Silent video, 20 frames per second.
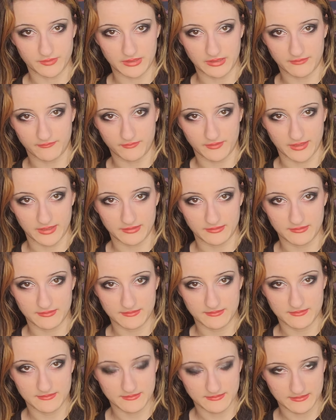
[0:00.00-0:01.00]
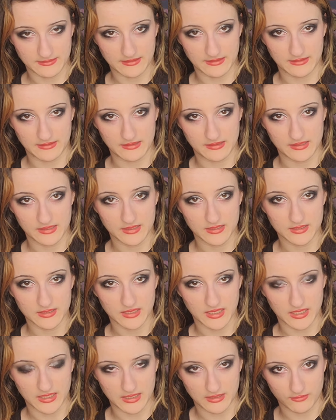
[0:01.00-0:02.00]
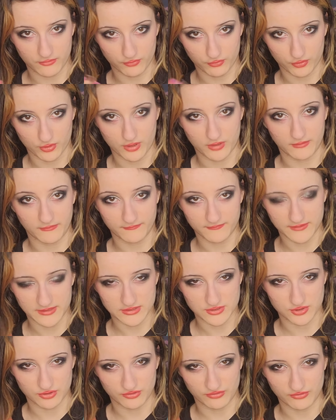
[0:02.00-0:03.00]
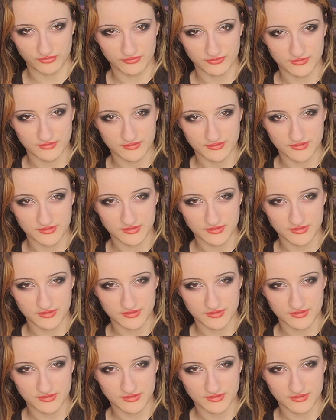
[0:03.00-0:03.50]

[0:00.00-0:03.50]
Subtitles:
would have light skin and strong features.